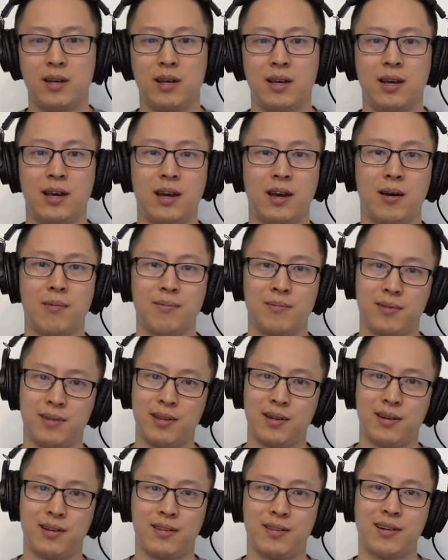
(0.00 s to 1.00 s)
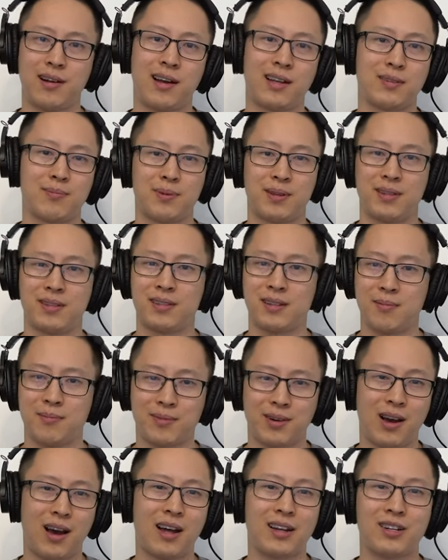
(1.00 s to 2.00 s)
Um, there, there has been some
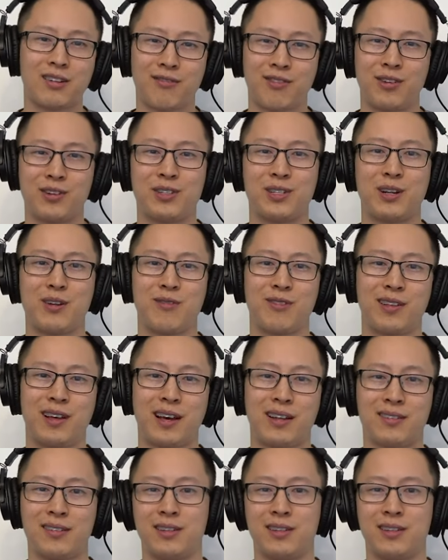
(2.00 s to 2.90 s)
controversy over that.